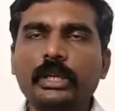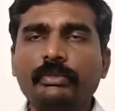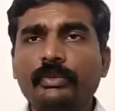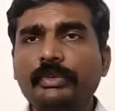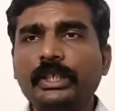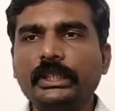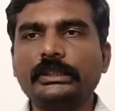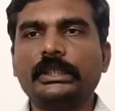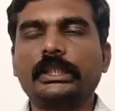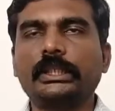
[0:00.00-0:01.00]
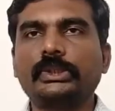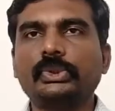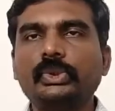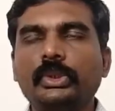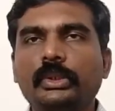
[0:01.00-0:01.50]
F of t is equal
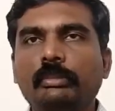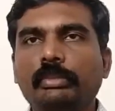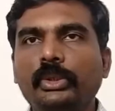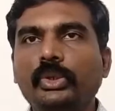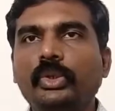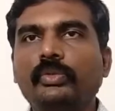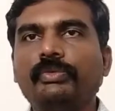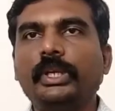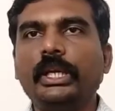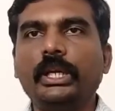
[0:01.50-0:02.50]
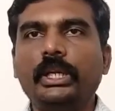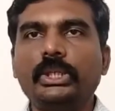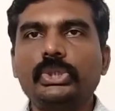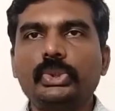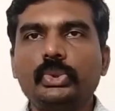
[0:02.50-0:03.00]
to P of t
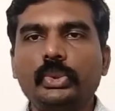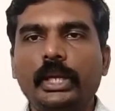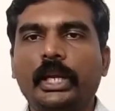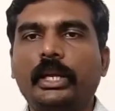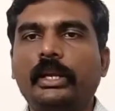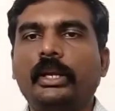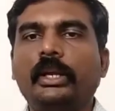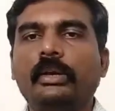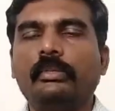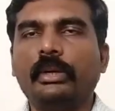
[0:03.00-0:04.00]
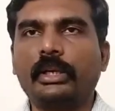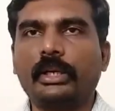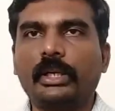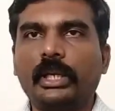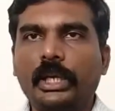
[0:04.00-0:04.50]
into A,
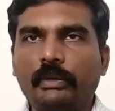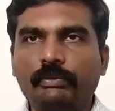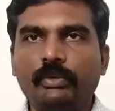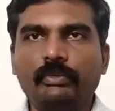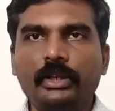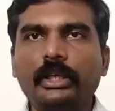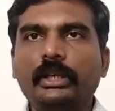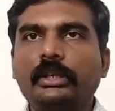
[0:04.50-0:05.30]
where F of t,